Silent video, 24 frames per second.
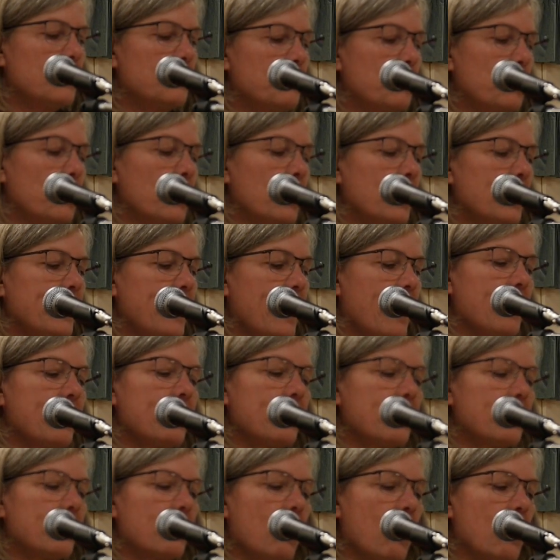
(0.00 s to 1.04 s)
4
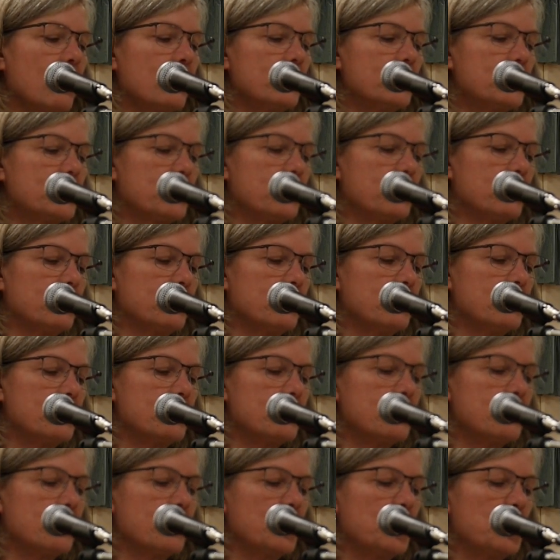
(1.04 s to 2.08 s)
Catholic college girls
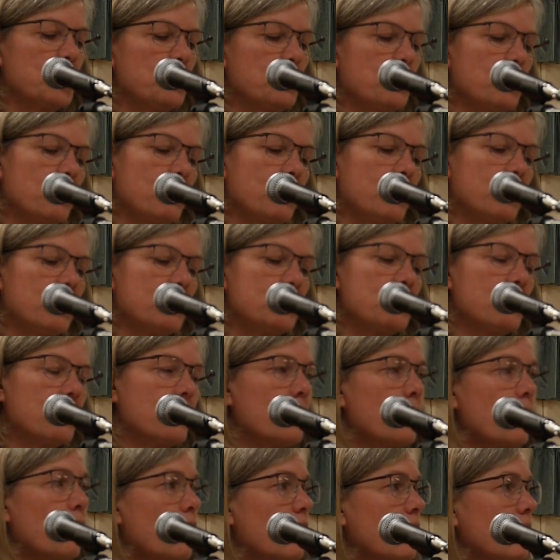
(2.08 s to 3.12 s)
moving into the
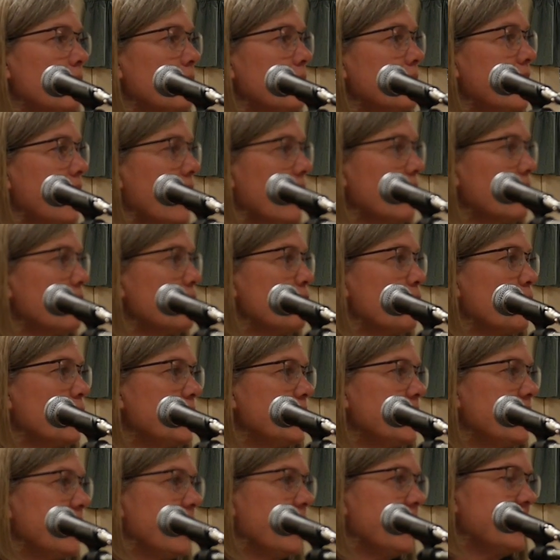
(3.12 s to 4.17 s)
warm
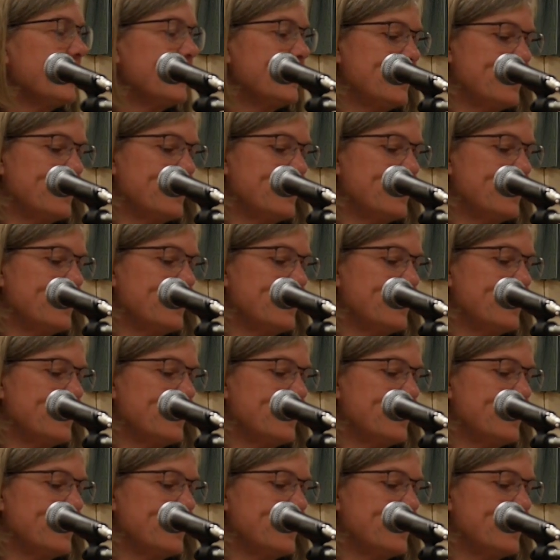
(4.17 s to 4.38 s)
California night.